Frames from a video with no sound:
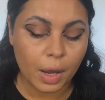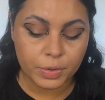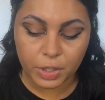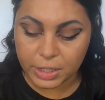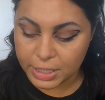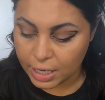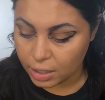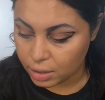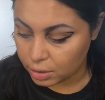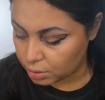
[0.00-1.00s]
I was gonna
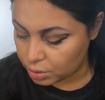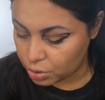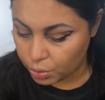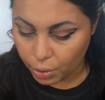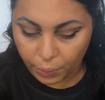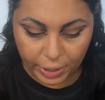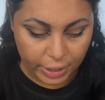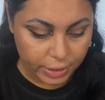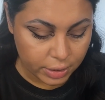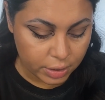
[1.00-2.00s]
take Studio
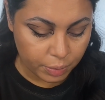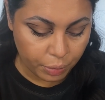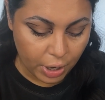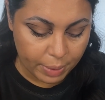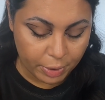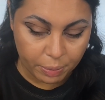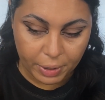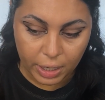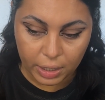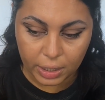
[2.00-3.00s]
Radiance primer,
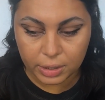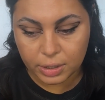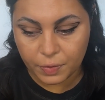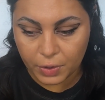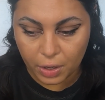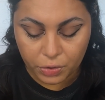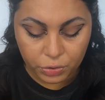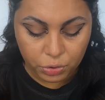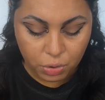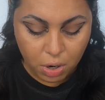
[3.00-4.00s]
but it's in the other
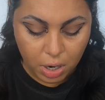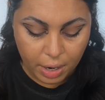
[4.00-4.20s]
drawer.